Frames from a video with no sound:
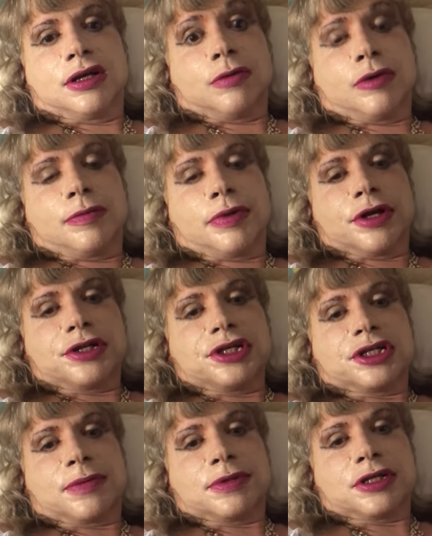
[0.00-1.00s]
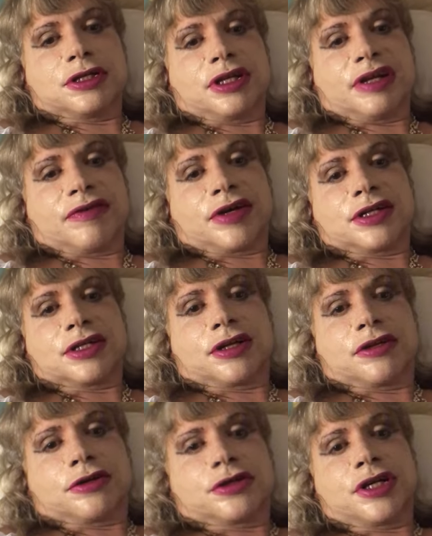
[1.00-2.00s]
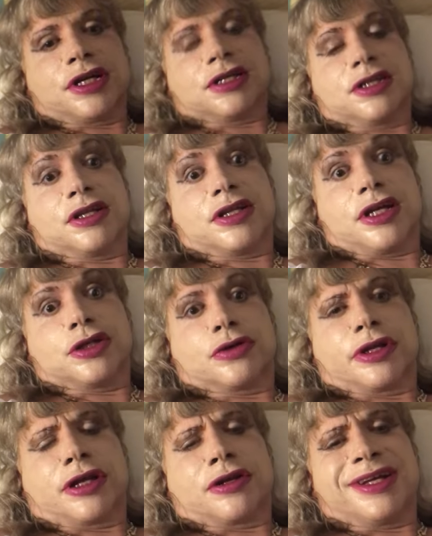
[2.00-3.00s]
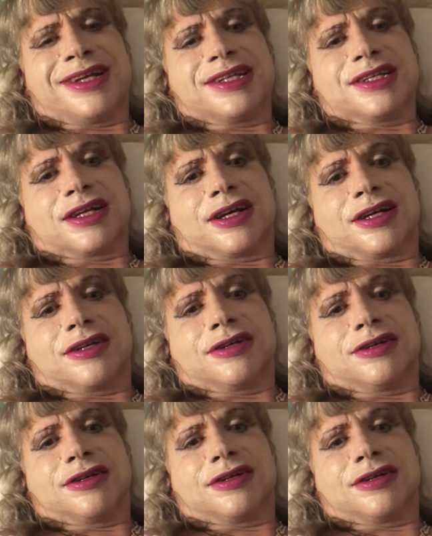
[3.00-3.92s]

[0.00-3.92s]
One person jumps in until they found out they're trans, and then they join in on his side.